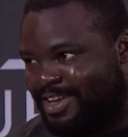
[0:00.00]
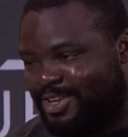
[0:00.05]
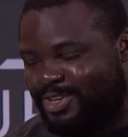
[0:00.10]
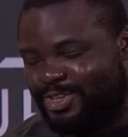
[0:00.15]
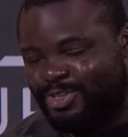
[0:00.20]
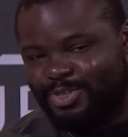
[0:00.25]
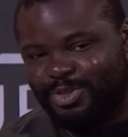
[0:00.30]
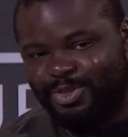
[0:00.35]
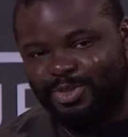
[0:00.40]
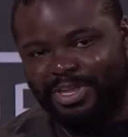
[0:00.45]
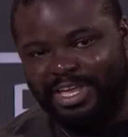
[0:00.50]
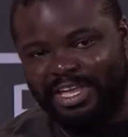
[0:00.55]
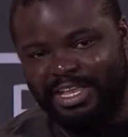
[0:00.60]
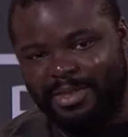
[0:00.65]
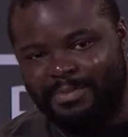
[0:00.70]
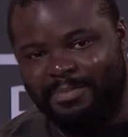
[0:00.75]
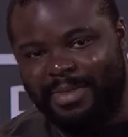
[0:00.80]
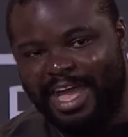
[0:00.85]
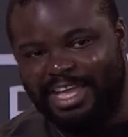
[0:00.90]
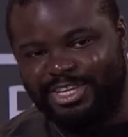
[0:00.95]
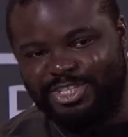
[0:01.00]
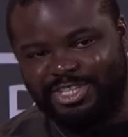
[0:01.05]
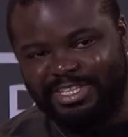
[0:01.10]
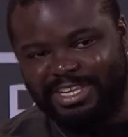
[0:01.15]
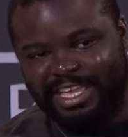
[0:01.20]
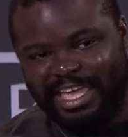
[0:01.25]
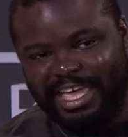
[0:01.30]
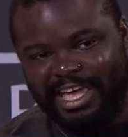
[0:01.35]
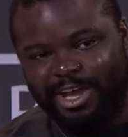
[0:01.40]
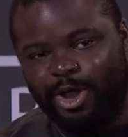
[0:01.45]
So you can imagine
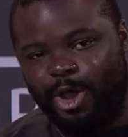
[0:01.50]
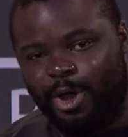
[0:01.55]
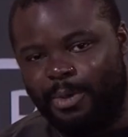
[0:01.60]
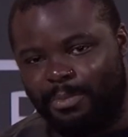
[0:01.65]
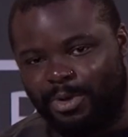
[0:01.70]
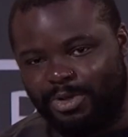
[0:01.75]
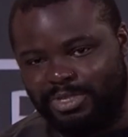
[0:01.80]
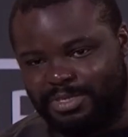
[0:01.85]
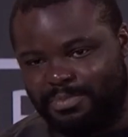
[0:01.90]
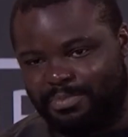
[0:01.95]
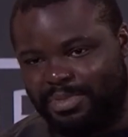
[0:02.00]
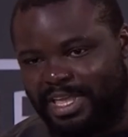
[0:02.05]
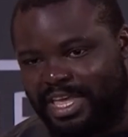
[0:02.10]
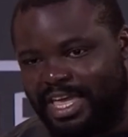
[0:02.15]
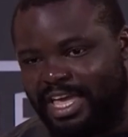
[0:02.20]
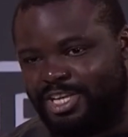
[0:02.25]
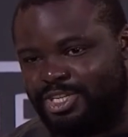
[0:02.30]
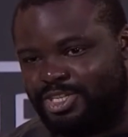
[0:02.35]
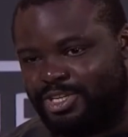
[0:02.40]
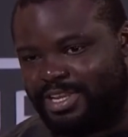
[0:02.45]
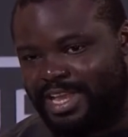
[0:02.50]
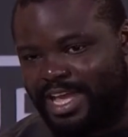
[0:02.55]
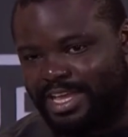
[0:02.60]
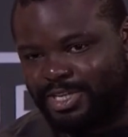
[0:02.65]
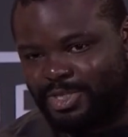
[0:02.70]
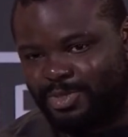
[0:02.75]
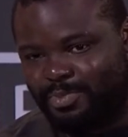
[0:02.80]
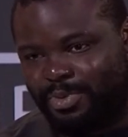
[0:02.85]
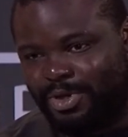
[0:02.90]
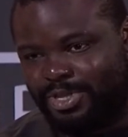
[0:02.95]
the income multiplication that
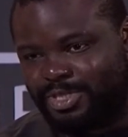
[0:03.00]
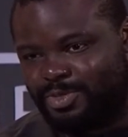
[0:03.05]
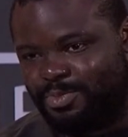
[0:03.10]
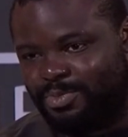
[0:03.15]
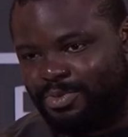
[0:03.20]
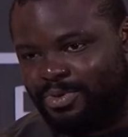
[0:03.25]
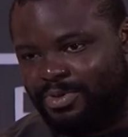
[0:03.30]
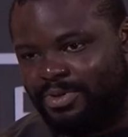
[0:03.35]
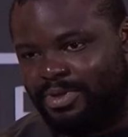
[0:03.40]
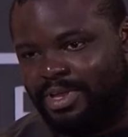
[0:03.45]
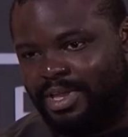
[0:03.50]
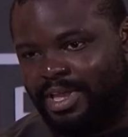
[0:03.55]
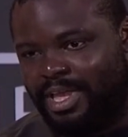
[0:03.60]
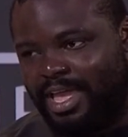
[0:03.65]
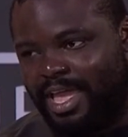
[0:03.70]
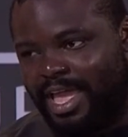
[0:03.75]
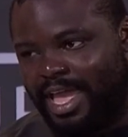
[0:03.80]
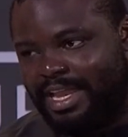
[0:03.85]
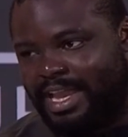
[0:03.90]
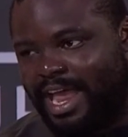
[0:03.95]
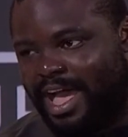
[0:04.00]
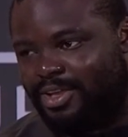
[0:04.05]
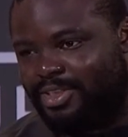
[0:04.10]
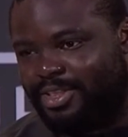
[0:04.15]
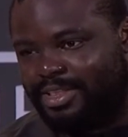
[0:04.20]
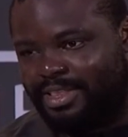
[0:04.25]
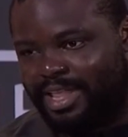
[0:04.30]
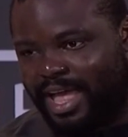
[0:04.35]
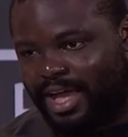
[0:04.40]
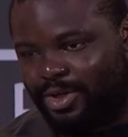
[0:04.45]
is possible and how
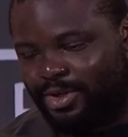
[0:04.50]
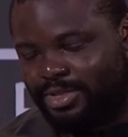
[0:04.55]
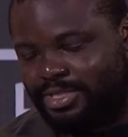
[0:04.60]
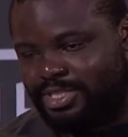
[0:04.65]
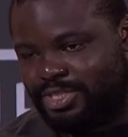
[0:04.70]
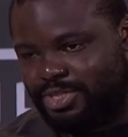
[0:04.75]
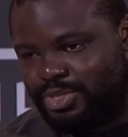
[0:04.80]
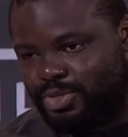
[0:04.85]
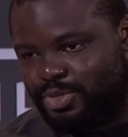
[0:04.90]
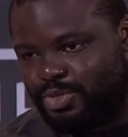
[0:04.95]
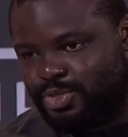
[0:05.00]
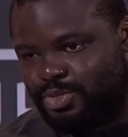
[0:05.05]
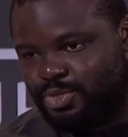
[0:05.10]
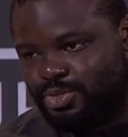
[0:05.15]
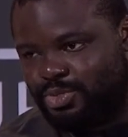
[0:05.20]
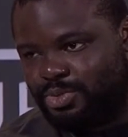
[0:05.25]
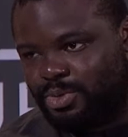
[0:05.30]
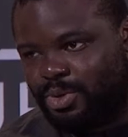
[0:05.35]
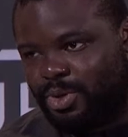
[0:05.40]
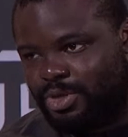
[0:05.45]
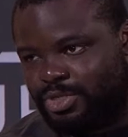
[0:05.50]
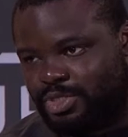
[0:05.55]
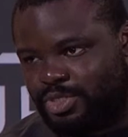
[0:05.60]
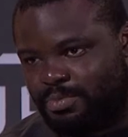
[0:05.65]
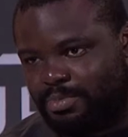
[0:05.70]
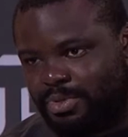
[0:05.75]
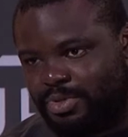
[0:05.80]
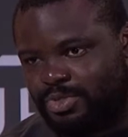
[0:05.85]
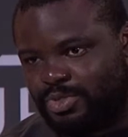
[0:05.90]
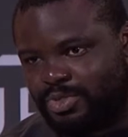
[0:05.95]
that continues to
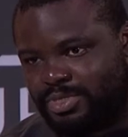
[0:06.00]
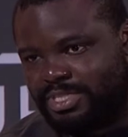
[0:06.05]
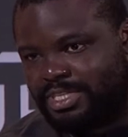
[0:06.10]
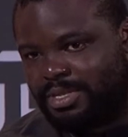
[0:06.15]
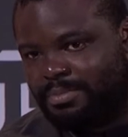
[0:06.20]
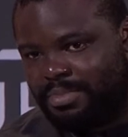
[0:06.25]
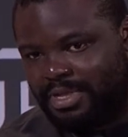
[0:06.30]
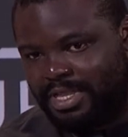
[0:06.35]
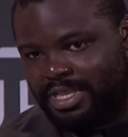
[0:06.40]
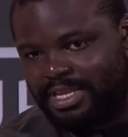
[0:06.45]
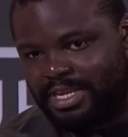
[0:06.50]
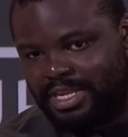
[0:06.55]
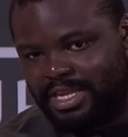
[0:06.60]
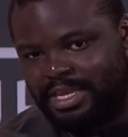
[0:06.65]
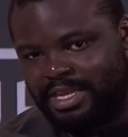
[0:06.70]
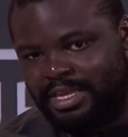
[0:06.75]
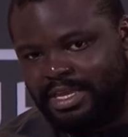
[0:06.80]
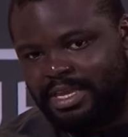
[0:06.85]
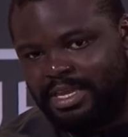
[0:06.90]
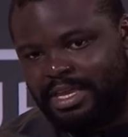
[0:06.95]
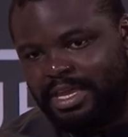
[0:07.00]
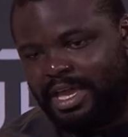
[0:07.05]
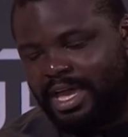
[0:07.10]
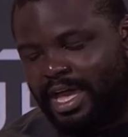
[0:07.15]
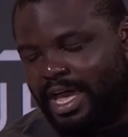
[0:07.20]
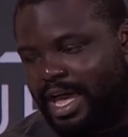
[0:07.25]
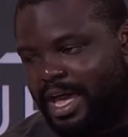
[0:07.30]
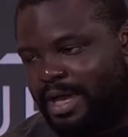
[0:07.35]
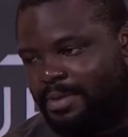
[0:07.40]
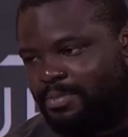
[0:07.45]
contribute to stability,
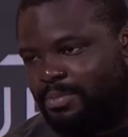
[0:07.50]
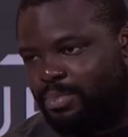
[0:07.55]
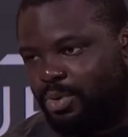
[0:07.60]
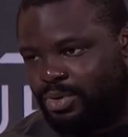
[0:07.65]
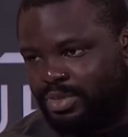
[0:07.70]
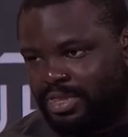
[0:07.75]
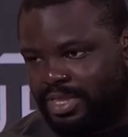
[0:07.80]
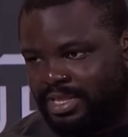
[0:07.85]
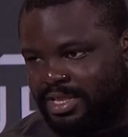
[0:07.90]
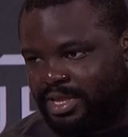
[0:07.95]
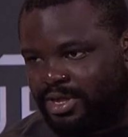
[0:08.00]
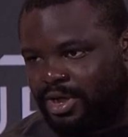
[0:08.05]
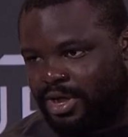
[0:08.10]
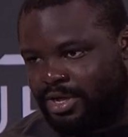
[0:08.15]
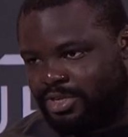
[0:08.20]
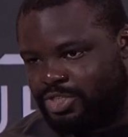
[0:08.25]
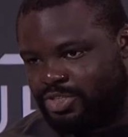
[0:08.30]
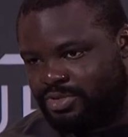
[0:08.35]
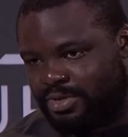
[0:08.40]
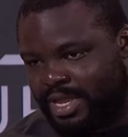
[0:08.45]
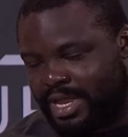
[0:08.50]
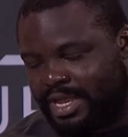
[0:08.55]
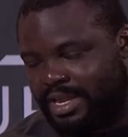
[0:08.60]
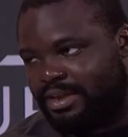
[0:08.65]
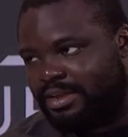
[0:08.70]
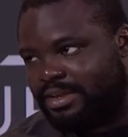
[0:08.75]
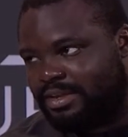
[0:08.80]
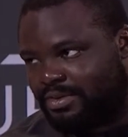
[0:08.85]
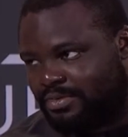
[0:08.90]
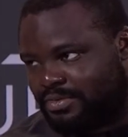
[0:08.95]
both in the country and
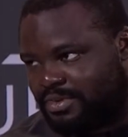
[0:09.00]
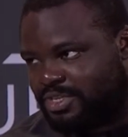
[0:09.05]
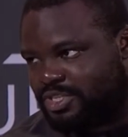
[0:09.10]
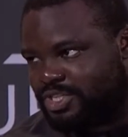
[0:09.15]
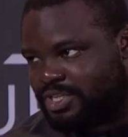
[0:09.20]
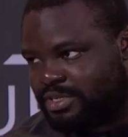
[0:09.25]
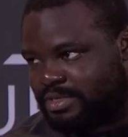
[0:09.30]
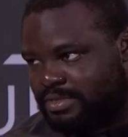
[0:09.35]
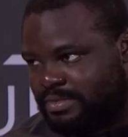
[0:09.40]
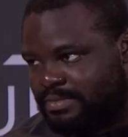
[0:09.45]
in the region.